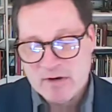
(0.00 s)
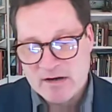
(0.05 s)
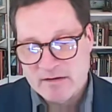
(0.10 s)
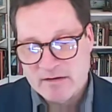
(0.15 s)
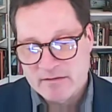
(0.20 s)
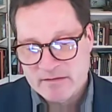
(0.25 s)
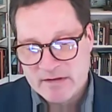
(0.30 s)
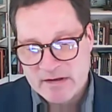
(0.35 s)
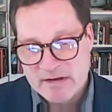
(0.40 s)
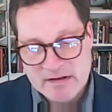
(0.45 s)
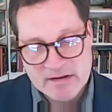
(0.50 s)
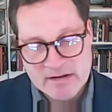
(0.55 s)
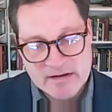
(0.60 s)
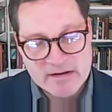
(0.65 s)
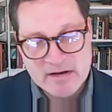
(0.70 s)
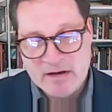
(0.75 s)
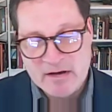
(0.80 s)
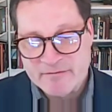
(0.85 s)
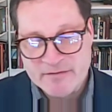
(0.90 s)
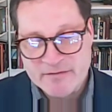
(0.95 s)
Well,
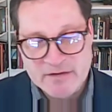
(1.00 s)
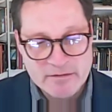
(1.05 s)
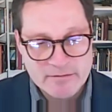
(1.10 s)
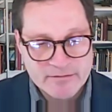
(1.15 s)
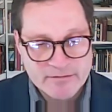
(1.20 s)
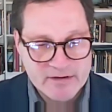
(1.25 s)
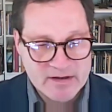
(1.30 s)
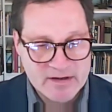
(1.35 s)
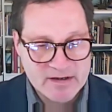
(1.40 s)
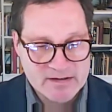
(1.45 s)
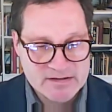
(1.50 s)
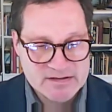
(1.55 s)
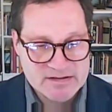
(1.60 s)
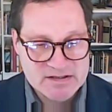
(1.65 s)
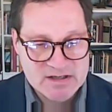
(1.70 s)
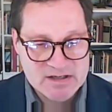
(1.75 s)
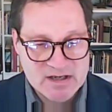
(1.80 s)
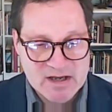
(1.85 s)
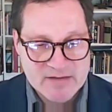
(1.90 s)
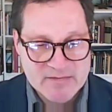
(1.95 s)
a few things.